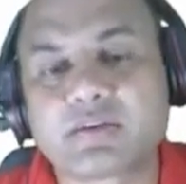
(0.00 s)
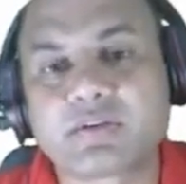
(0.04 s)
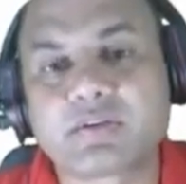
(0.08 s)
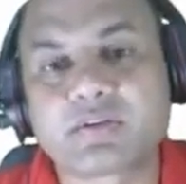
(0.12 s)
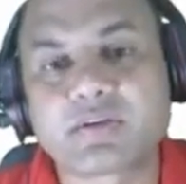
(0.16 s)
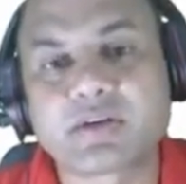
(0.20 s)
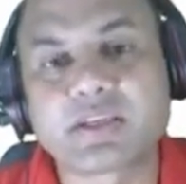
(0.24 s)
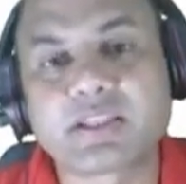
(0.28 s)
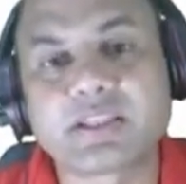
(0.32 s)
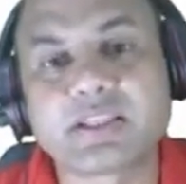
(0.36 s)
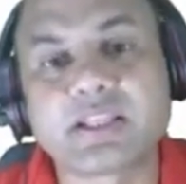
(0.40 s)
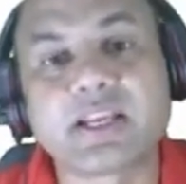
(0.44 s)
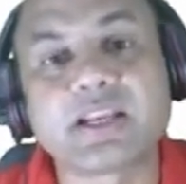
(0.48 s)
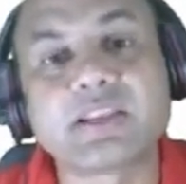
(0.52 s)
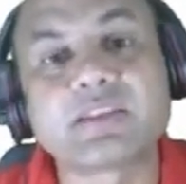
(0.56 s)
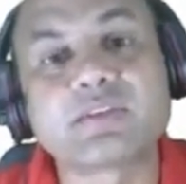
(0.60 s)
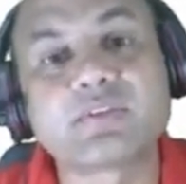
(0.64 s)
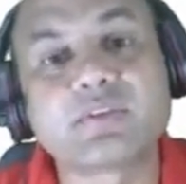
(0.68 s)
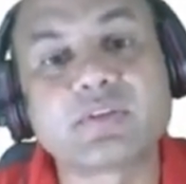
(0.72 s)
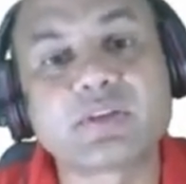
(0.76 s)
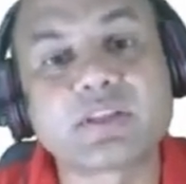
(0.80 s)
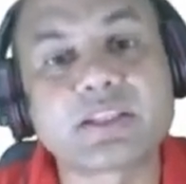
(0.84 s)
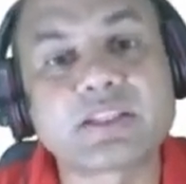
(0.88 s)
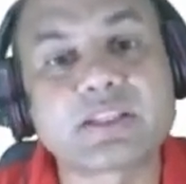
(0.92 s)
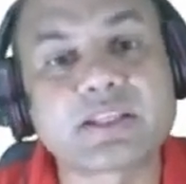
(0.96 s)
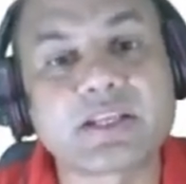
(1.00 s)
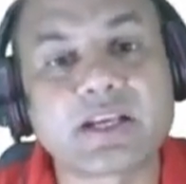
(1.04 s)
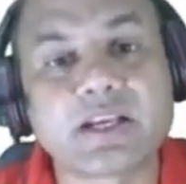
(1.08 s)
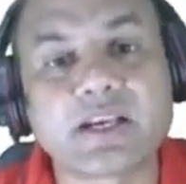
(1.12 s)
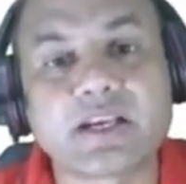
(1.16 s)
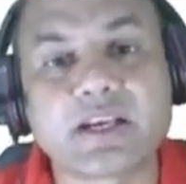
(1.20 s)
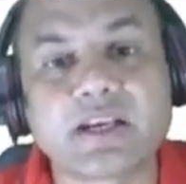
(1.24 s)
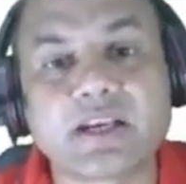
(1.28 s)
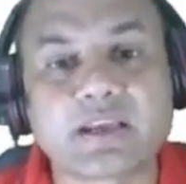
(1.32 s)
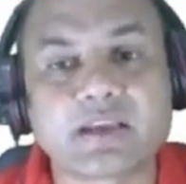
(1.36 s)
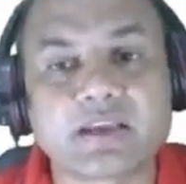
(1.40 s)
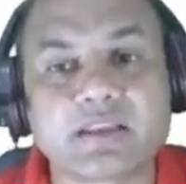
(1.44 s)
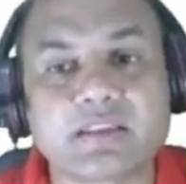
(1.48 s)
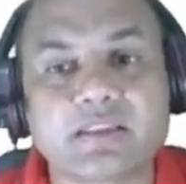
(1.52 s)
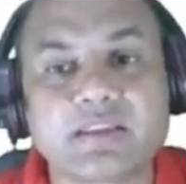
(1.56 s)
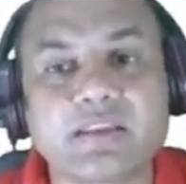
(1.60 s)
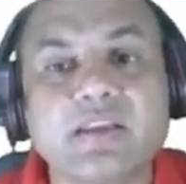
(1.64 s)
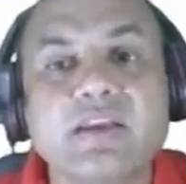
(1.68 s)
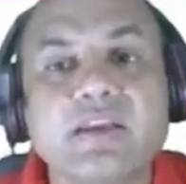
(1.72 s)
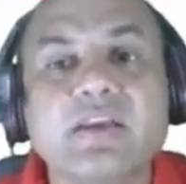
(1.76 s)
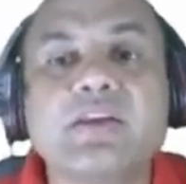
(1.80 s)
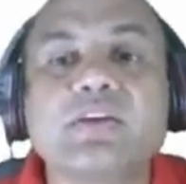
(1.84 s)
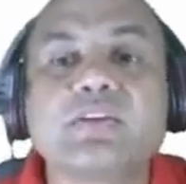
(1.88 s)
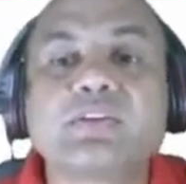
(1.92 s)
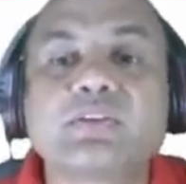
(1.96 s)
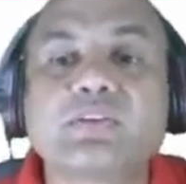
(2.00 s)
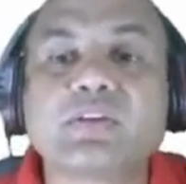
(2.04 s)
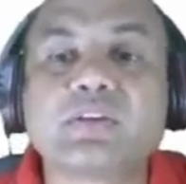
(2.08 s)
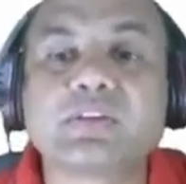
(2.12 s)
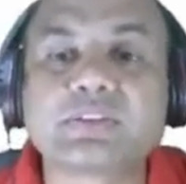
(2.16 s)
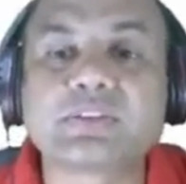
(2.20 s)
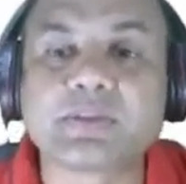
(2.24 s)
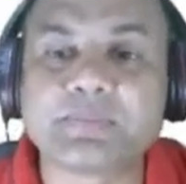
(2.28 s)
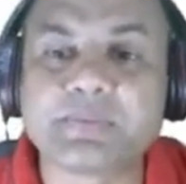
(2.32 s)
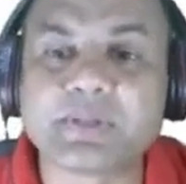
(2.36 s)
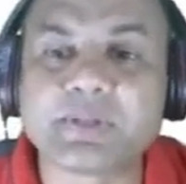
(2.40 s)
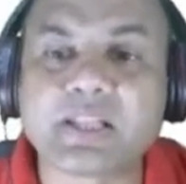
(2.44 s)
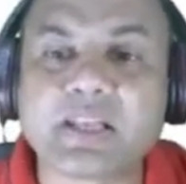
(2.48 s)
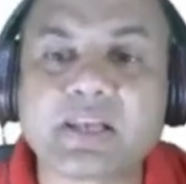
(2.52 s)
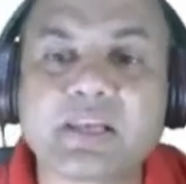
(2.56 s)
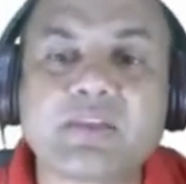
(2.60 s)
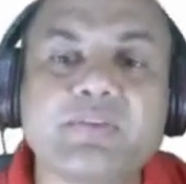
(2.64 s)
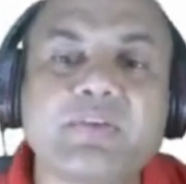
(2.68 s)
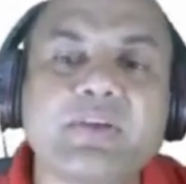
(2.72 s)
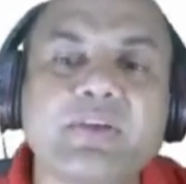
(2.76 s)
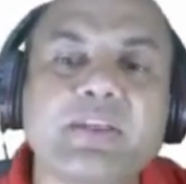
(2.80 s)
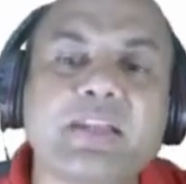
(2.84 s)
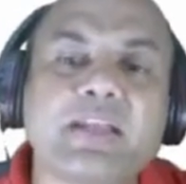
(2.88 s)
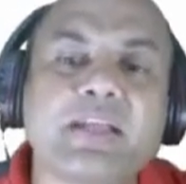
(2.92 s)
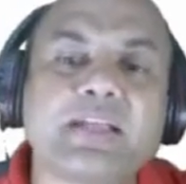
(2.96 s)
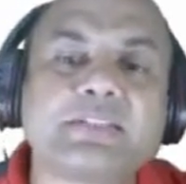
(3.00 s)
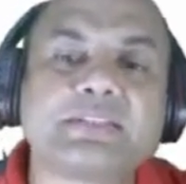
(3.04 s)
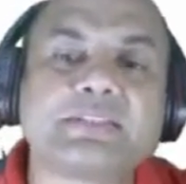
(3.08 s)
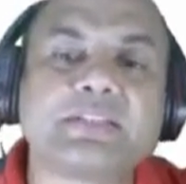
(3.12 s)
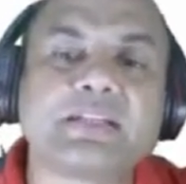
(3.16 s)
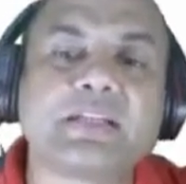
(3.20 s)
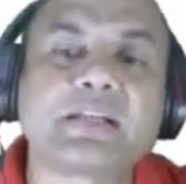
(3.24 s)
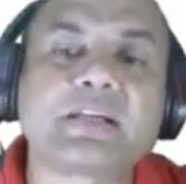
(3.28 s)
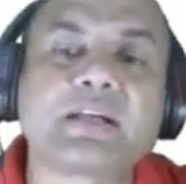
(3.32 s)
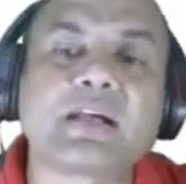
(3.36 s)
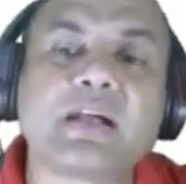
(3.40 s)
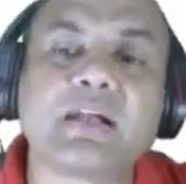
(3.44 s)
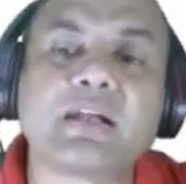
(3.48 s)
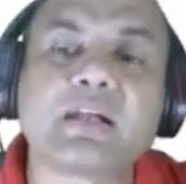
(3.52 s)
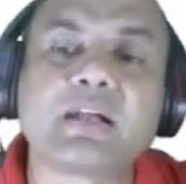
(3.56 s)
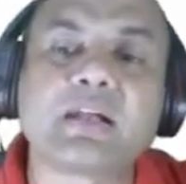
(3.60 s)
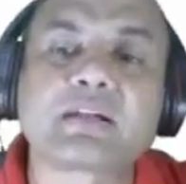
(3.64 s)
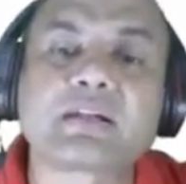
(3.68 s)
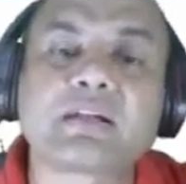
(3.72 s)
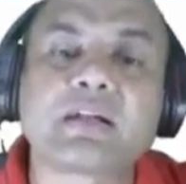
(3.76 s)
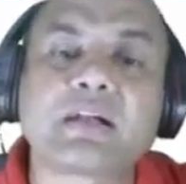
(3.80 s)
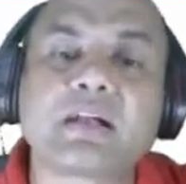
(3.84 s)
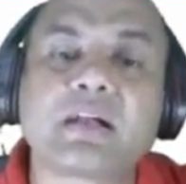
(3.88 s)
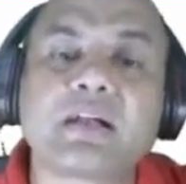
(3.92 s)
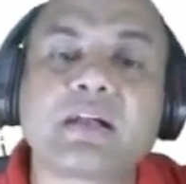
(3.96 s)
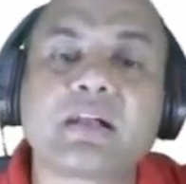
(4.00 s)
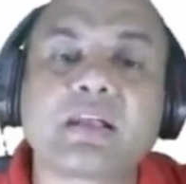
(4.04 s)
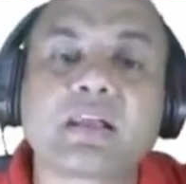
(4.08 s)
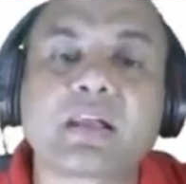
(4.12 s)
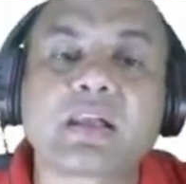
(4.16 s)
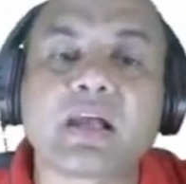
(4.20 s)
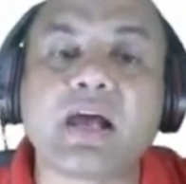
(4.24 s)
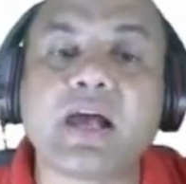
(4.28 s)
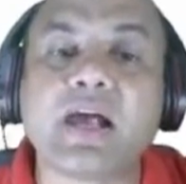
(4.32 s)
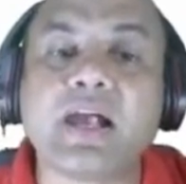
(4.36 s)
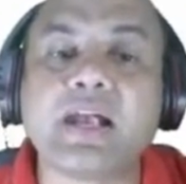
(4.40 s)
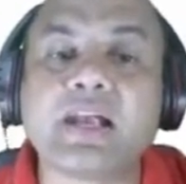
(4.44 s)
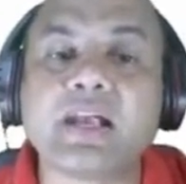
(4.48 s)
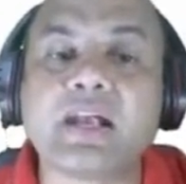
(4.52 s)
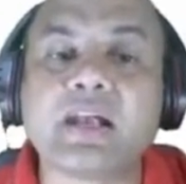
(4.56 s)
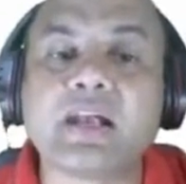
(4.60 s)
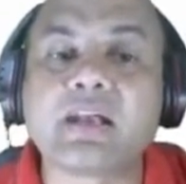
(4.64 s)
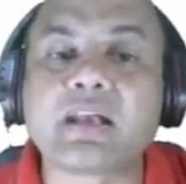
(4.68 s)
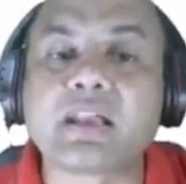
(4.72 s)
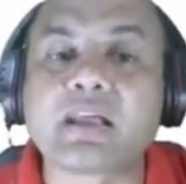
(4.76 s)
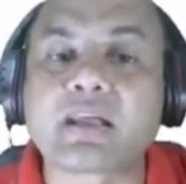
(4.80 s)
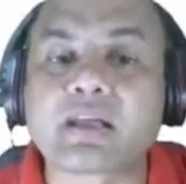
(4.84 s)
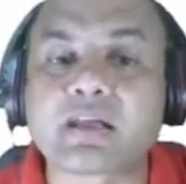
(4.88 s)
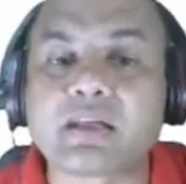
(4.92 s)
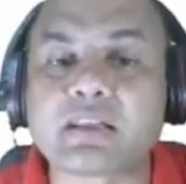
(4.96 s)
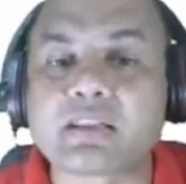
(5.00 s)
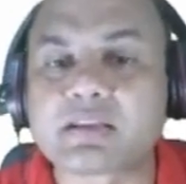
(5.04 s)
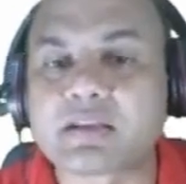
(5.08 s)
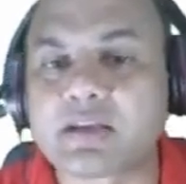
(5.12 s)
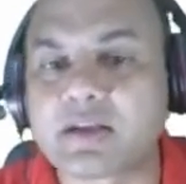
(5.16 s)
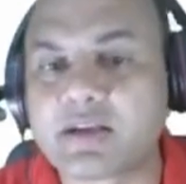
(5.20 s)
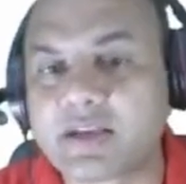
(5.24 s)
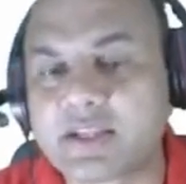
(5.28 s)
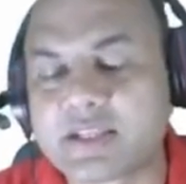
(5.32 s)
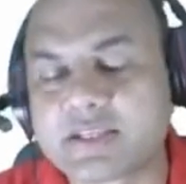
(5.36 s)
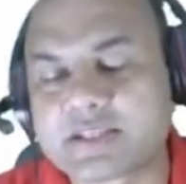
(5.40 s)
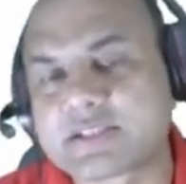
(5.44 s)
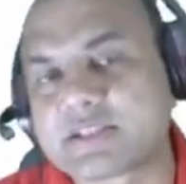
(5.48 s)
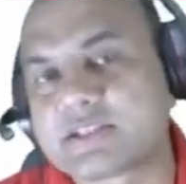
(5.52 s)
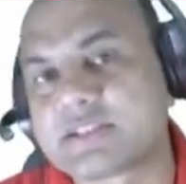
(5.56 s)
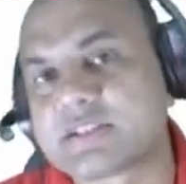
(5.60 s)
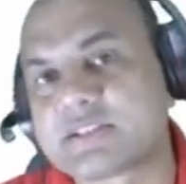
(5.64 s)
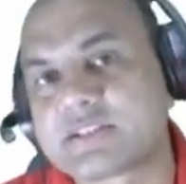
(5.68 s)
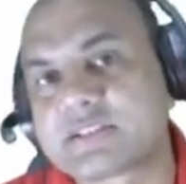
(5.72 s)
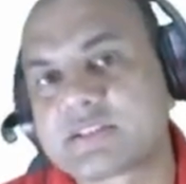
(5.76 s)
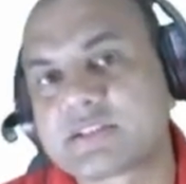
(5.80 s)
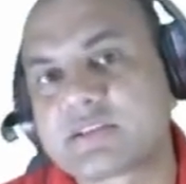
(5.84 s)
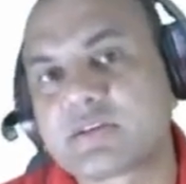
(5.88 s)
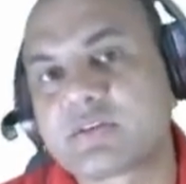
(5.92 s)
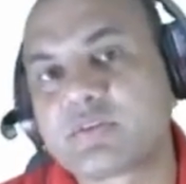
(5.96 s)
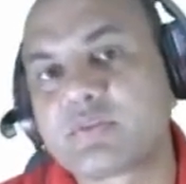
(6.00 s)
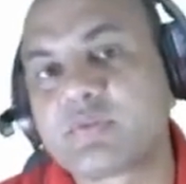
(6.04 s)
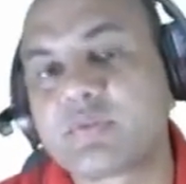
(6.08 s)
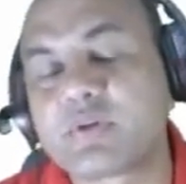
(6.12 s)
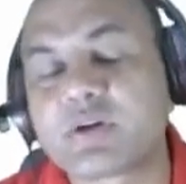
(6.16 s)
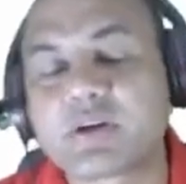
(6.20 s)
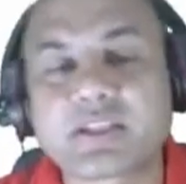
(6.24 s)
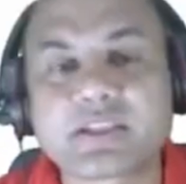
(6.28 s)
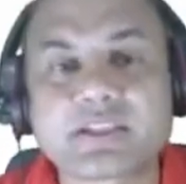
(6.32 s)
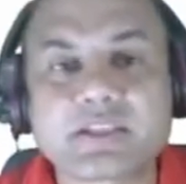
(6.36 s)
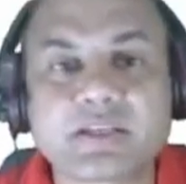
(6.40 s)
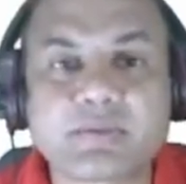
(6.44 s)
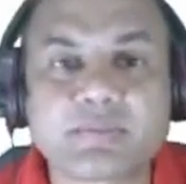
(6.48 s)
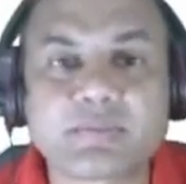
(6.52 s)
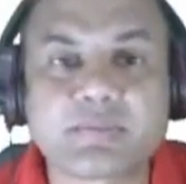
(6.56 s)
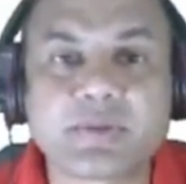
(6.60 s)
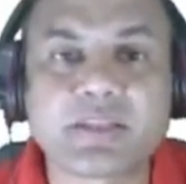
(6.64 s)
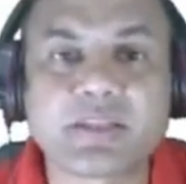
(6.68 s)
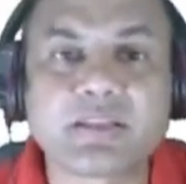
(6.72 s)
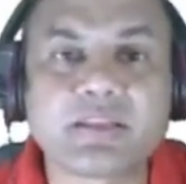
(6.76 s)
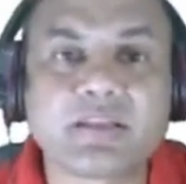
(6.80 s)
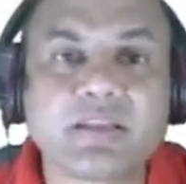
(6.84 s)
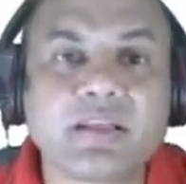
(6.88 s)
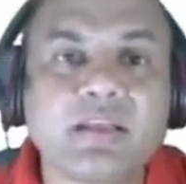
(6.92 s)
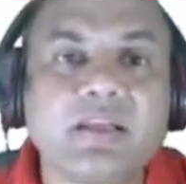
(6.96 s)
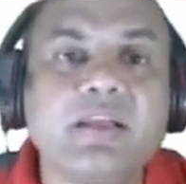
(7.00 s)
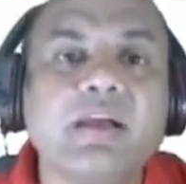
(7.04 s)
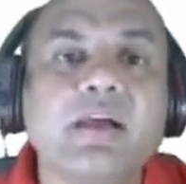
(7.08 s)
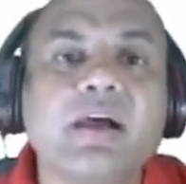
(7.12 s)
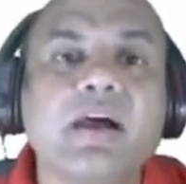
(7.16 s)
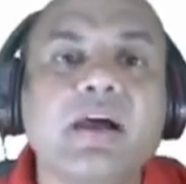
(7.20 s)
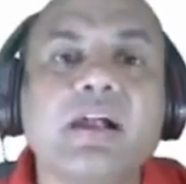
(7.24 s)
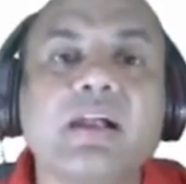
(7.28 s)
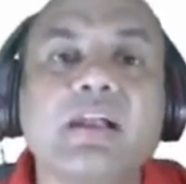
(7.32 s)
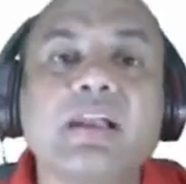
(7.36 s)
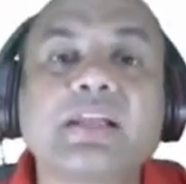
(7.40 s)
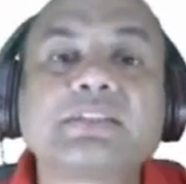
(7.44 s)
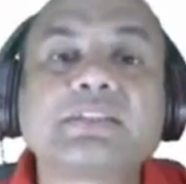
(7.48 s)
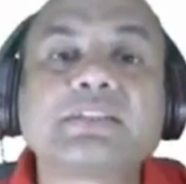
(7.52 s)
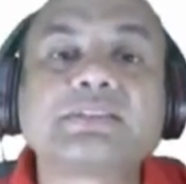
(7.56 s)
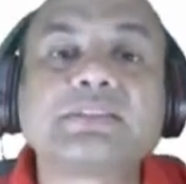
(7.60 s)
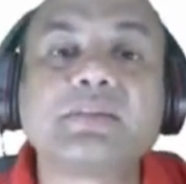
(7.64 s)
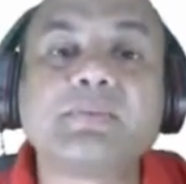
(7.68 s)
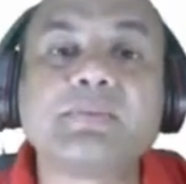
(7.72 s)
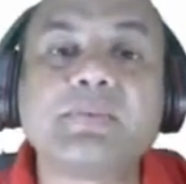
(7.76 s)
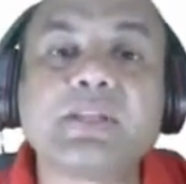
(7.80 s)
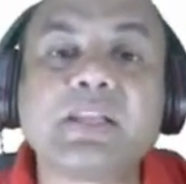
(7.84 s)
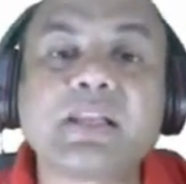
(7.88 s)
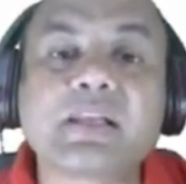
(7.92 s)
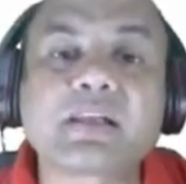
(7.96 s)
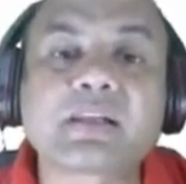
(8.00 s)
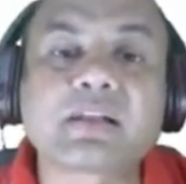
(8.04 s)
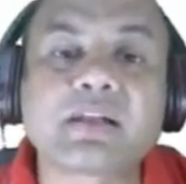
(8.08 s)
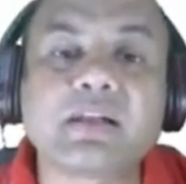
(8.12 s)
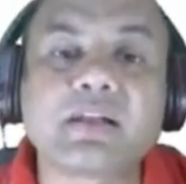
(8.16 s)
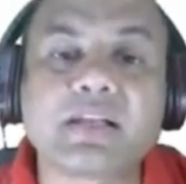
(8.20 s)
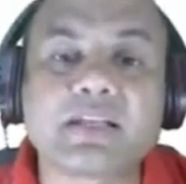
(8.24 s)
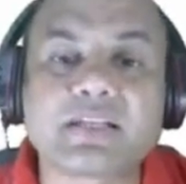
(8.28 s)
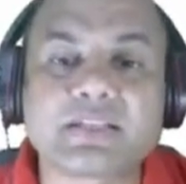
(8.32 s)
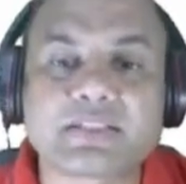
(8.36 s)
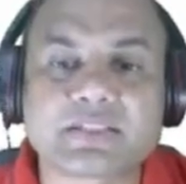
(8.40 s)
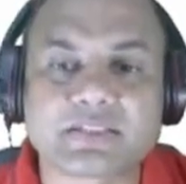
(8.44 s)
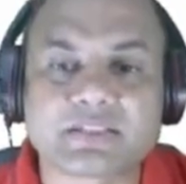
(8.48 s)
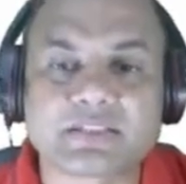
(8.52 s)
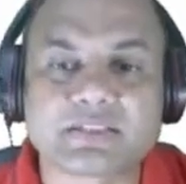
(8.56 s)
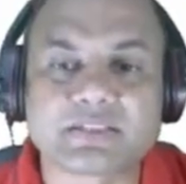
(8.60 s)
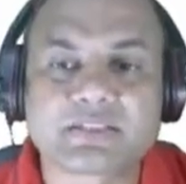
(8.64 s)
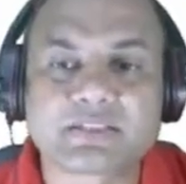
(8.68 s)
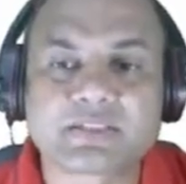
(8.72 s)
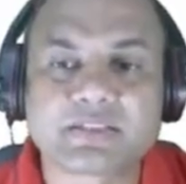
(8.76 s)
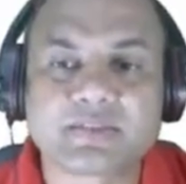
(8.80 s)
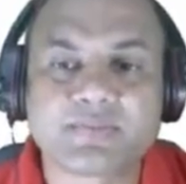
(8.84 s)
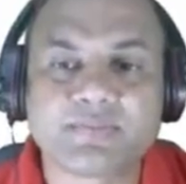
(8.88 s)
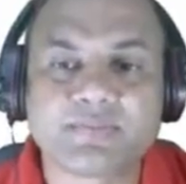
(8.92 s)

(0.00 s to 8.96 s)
Okay, that is known as identical. So similarly, when I say conducted under identical conditions, what does it mean? Under similar conditions